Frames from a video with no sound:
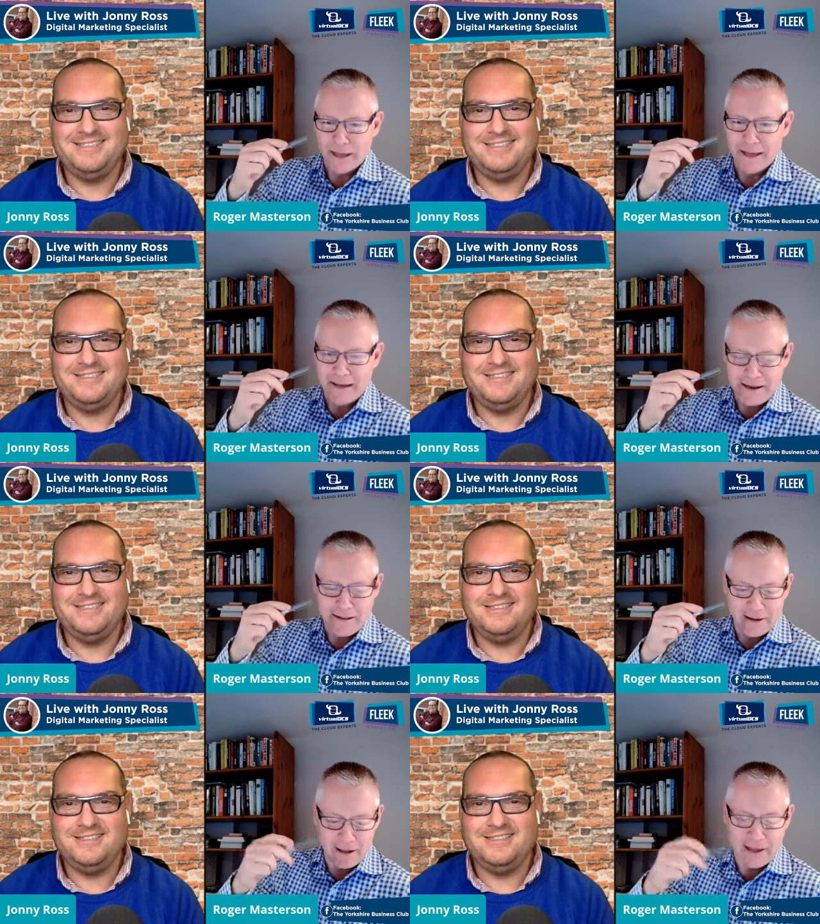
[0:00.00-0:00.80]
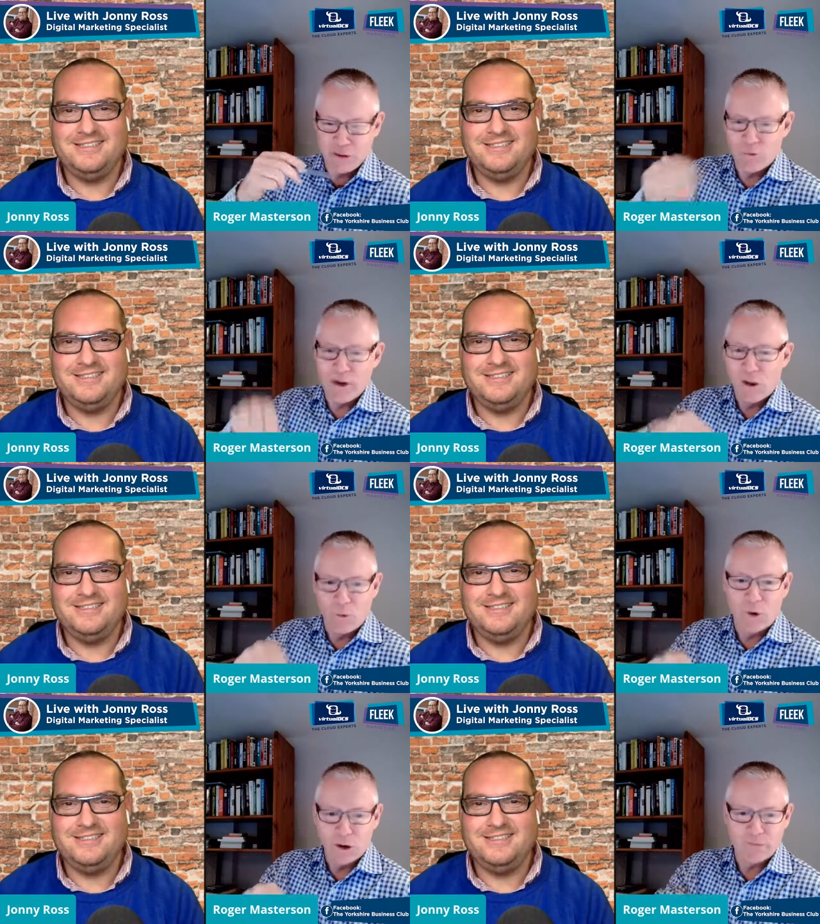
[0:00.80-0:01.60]
Speaker 1: in, in the in the
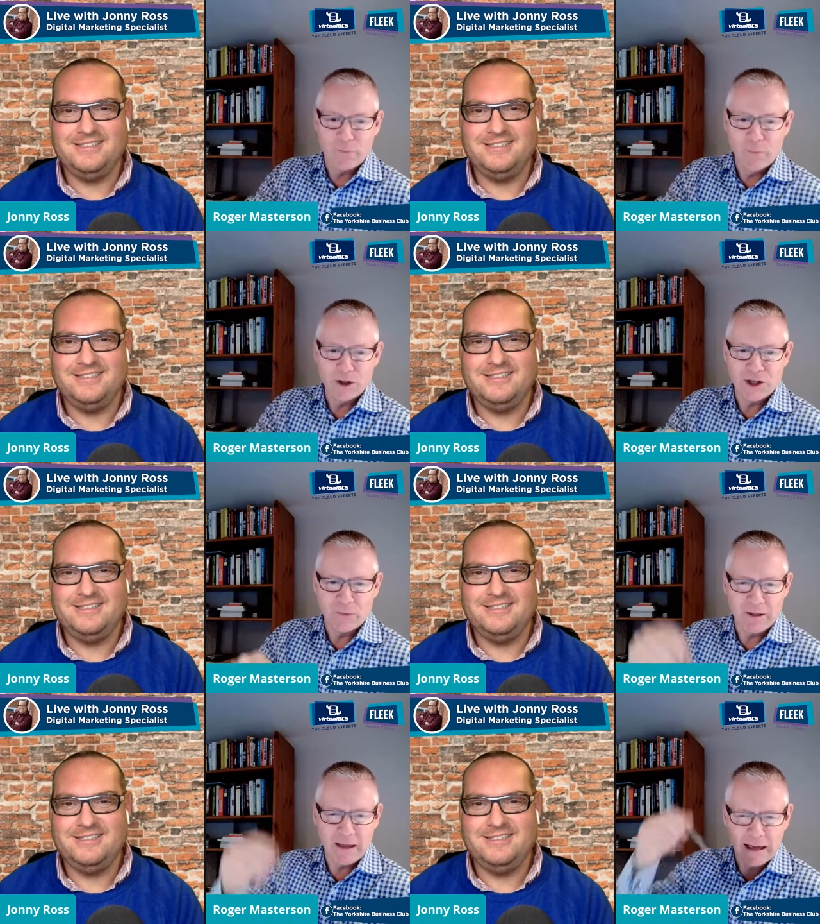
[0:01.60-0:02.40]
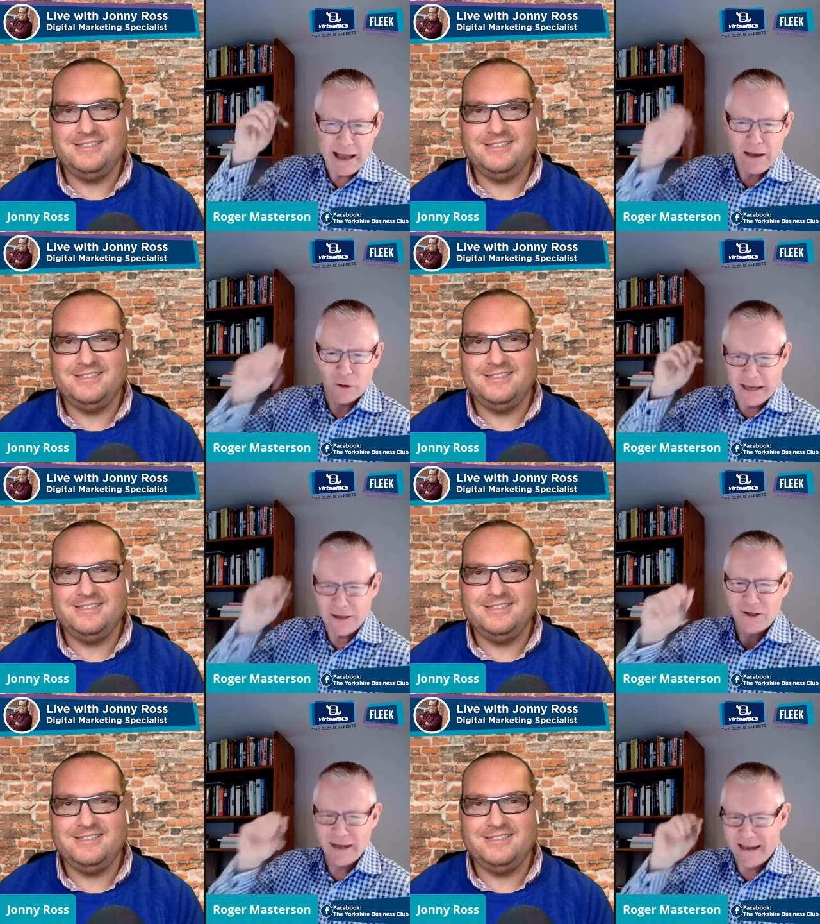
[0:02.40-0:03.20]
real world of publishing, but thinking, hang on,
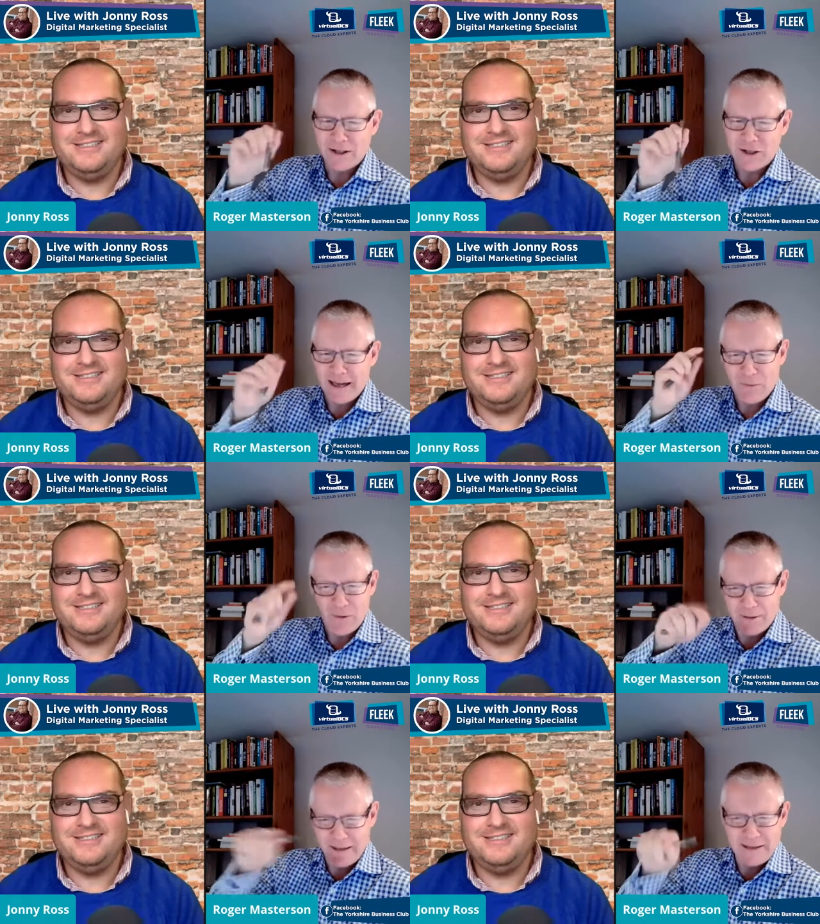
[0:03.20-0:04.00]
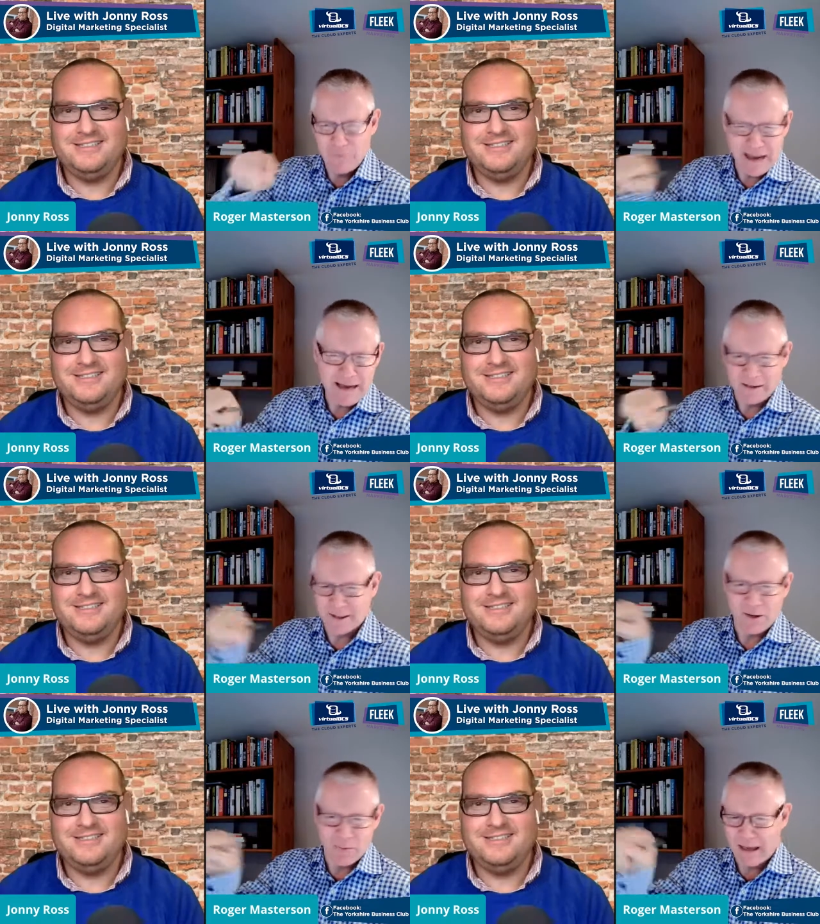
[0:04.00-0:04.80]
internet, internet, this means
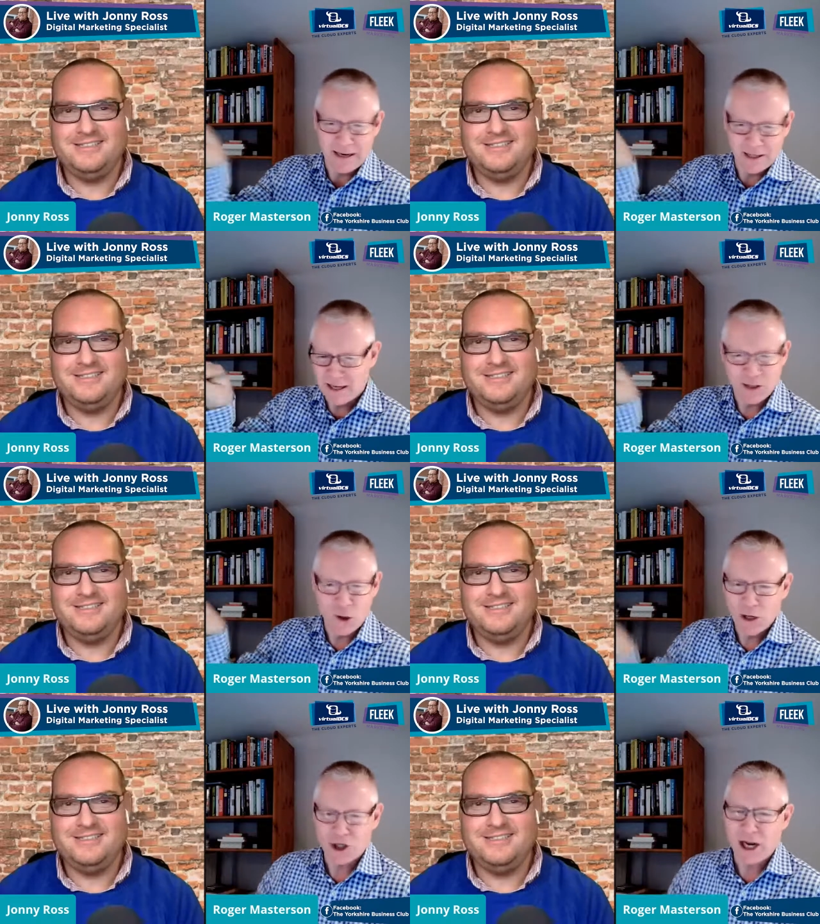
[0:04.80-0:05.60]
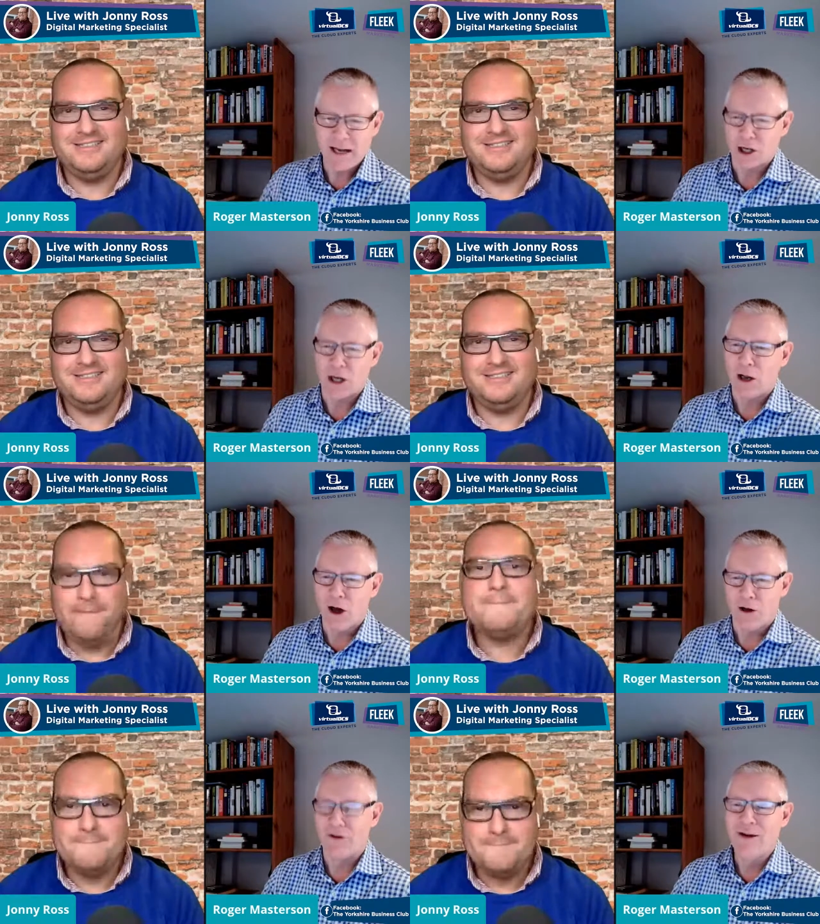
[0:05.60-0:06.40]
something, and it's it's going to change a
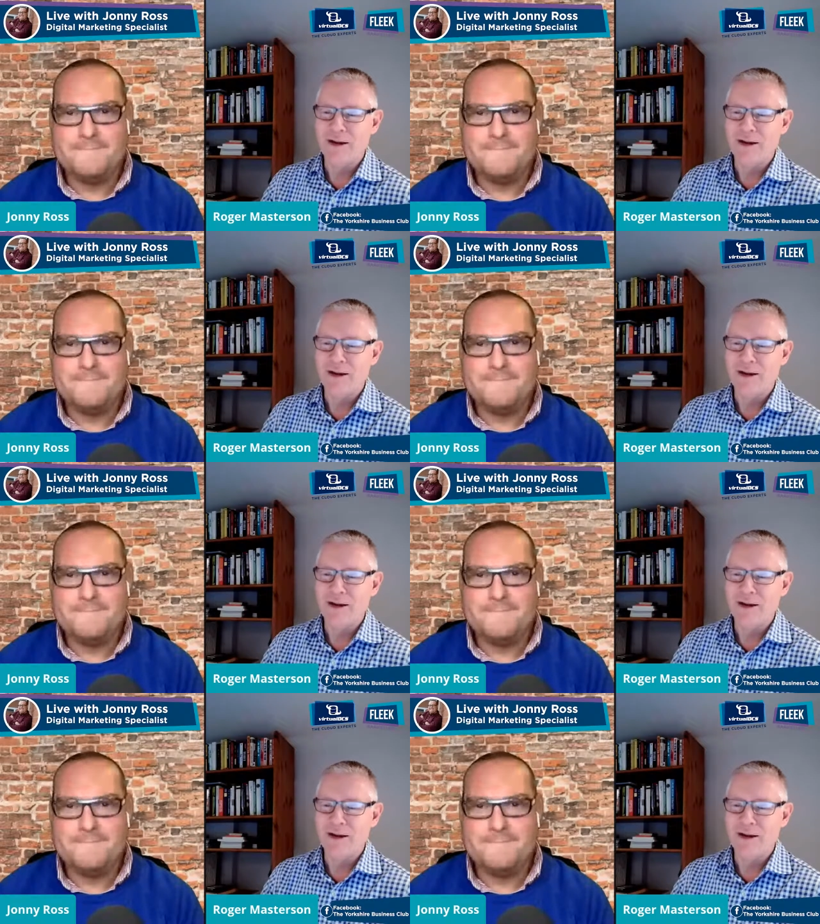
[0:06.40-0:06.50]
lot.